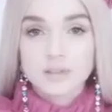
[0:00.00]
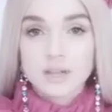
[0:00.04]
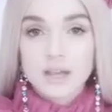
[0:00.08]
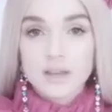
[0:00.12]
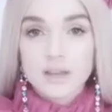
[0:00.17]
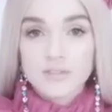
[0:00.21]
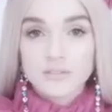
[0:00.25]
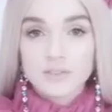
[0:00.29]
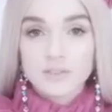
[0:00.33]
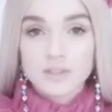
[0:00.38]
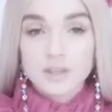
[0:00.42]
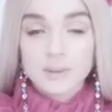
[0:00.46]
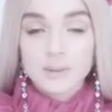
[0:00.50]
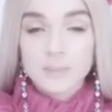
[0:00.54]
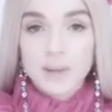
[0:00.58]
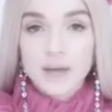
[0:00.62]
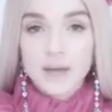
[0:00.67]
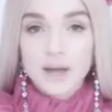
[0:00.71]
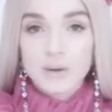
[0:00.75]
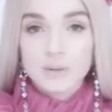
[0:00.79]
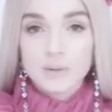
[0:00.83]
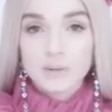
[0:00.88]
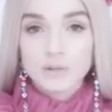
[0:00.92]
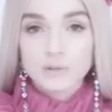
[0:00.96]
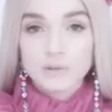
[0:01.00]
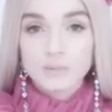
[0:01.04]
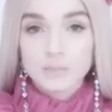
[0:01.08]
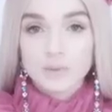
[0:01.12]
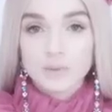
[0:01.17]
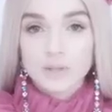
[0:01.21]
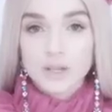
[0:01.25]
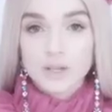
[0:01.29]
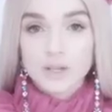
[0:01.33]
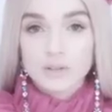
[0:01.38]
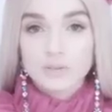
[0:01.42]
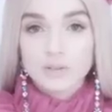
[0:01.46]
I feel empowered
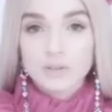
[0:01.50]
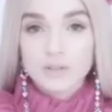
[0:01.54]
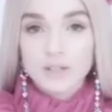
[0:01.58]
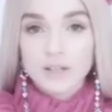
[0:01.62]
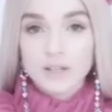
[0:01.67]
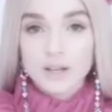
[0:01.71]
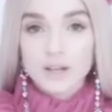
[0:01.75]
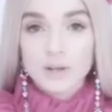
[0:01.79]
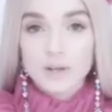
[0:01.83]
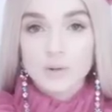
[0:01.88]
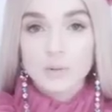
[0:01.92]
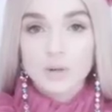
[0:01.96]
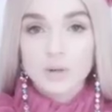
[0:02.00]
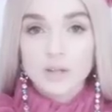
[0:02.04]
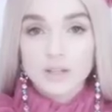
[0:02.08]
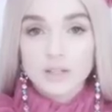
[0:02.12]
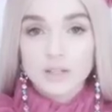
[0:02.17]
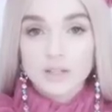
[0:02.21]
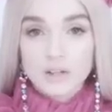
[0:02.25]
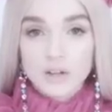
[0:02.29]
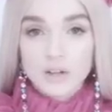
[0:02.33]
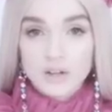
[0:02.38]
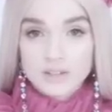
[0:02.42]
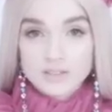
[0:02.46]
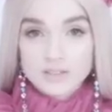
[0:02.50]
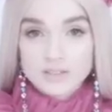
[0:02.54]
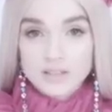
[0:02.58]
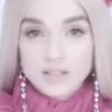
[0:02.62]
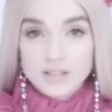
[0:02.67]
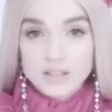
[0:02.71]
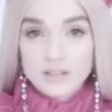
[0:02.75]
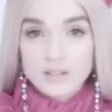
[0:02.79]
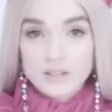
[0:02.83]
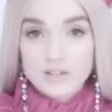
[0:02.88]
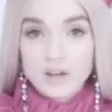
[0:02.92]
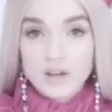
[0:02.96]
when I create high quality
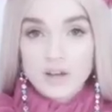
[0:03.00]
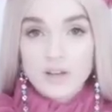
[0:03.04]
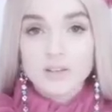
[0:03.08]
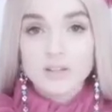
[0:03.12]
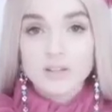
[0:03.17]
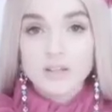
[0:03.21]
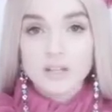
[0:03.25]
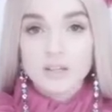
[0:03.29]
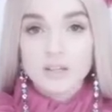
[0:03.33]
content on the